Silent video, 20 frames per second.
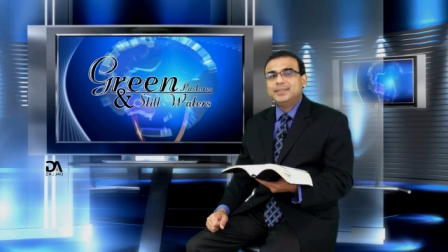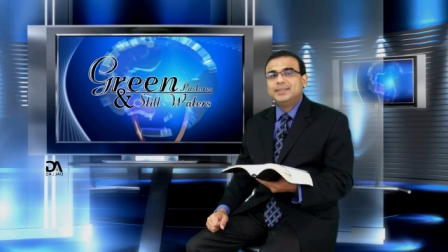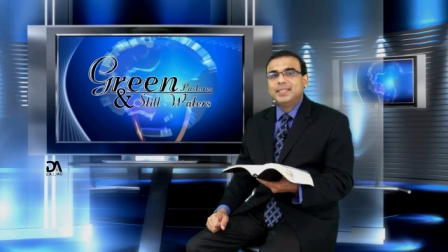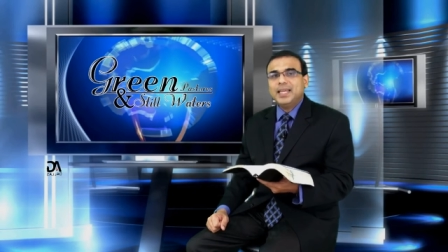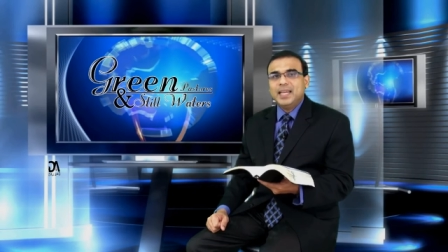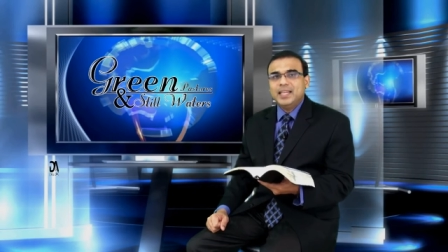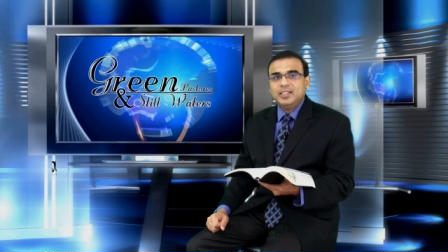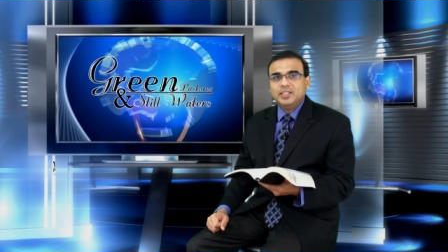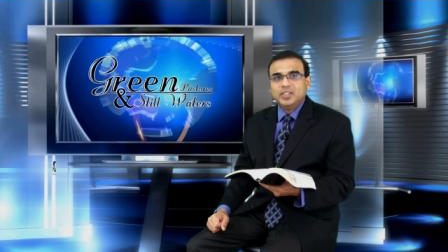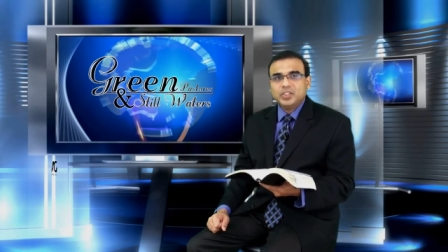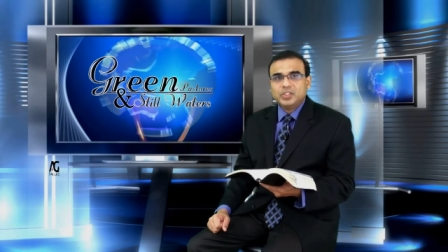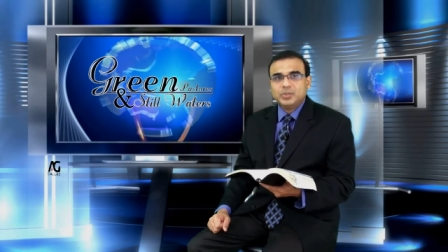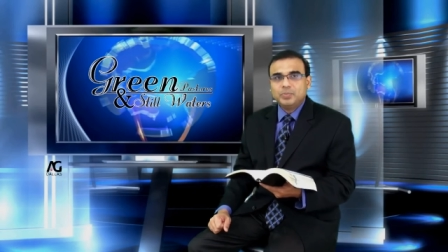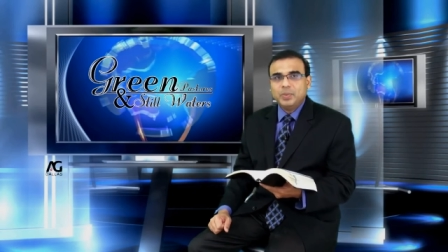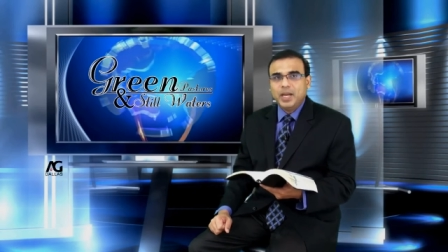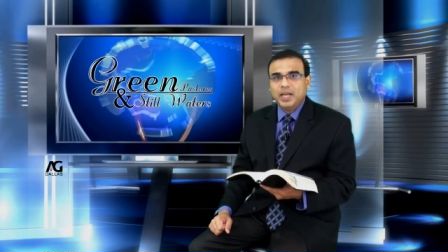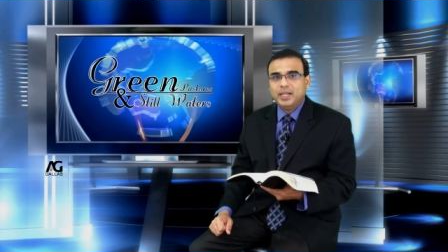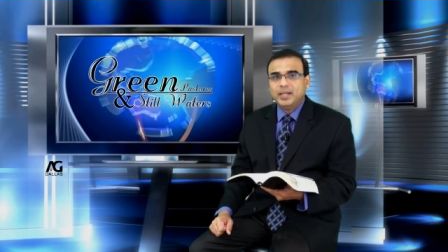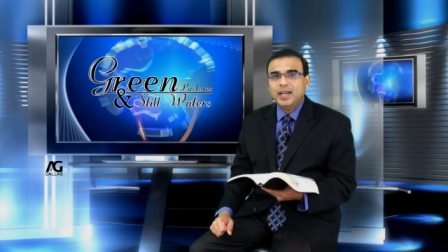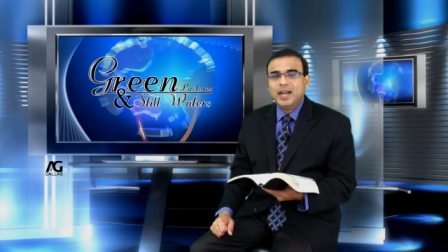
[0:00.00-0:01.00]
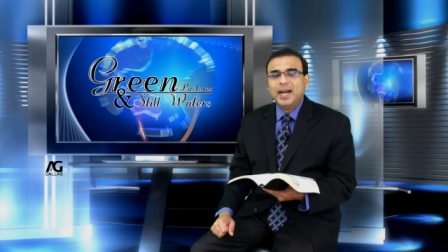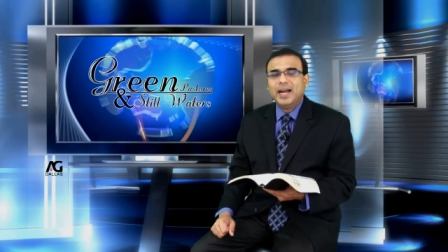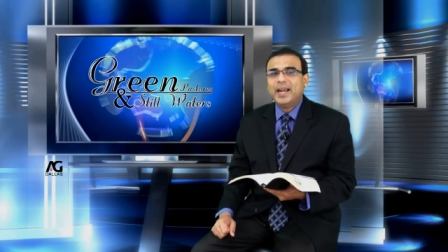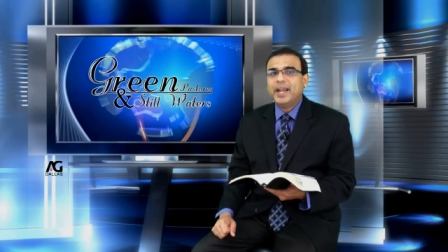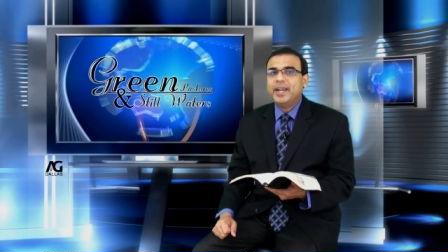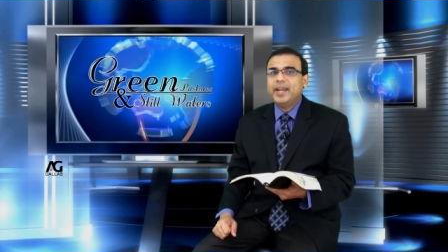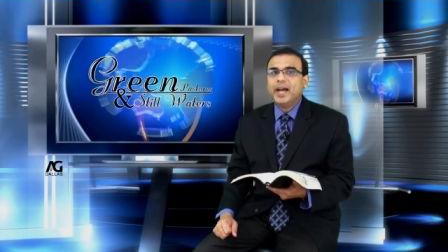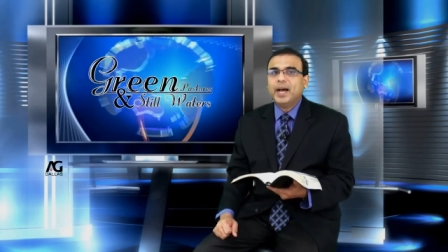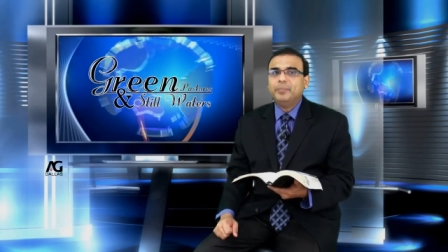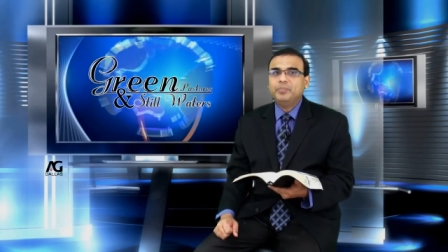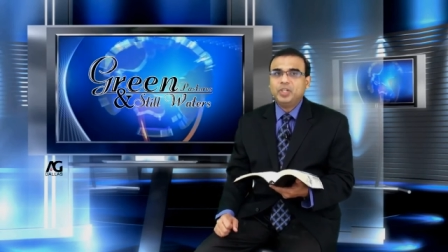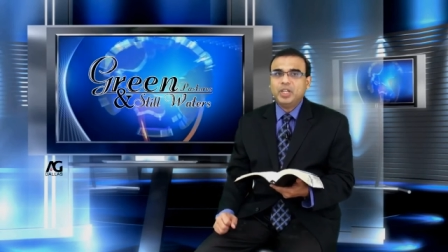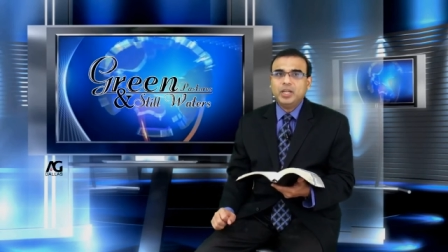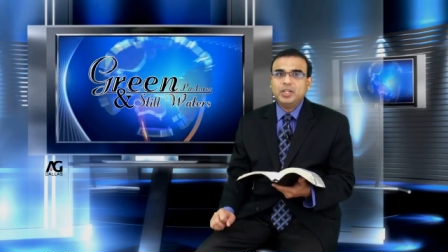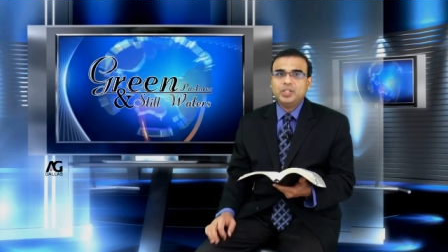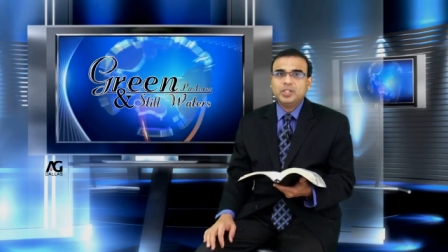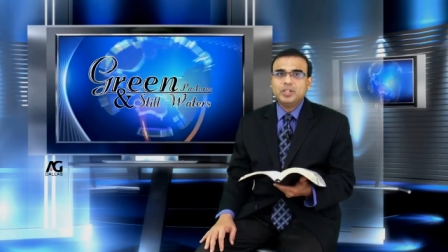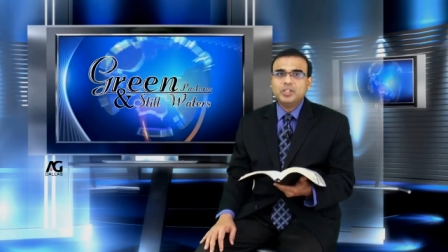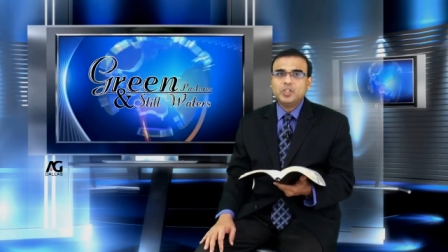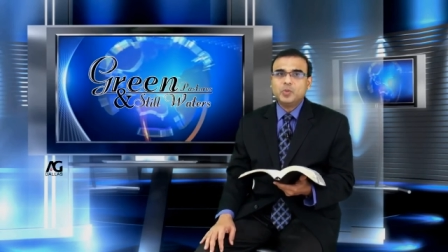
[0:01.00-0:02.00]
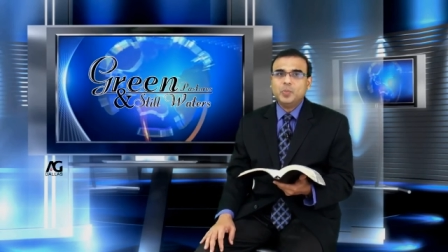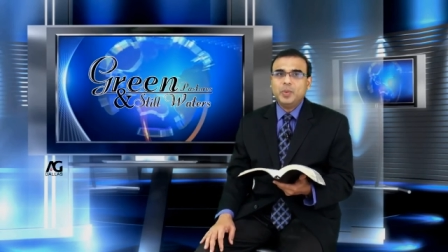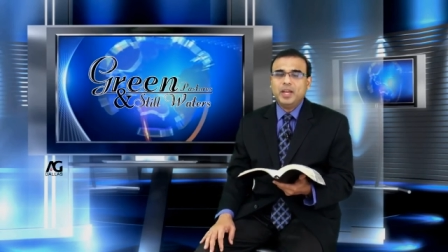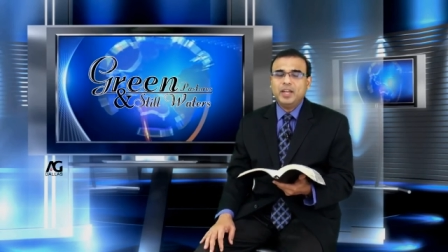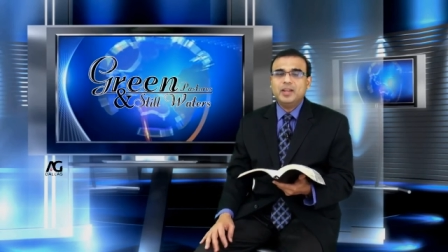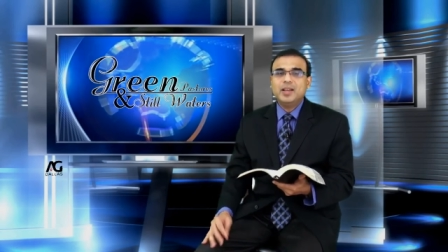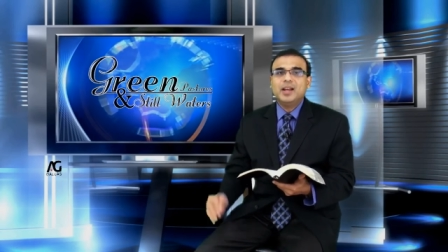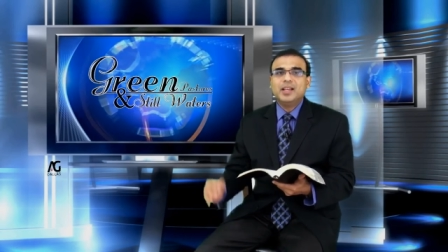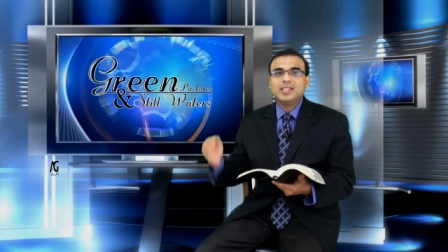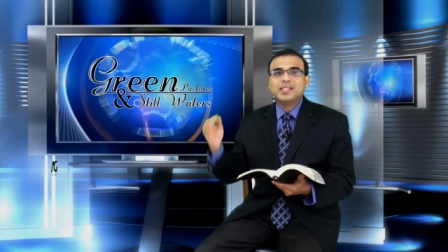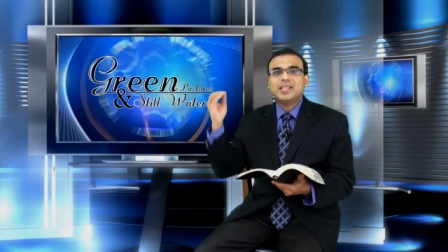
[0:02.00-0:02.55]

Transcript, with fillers: changes made, adaptations made,